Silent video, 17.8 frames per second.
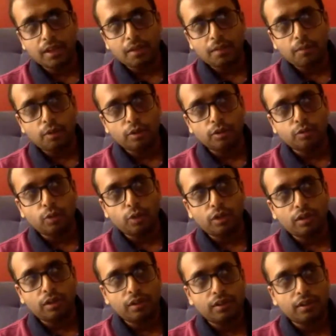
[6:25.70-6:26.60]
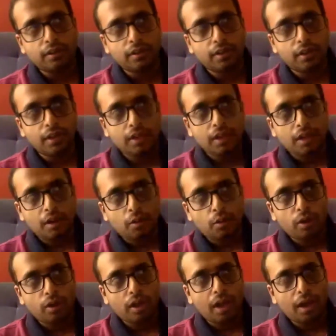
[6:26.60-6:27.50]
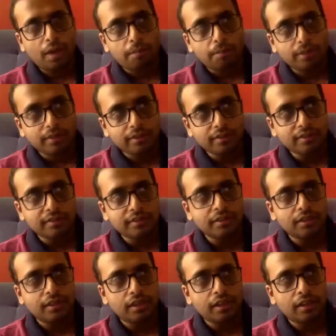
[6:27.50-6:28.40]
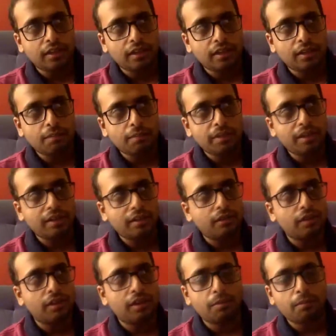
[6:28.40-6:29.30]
what happens in a minute of in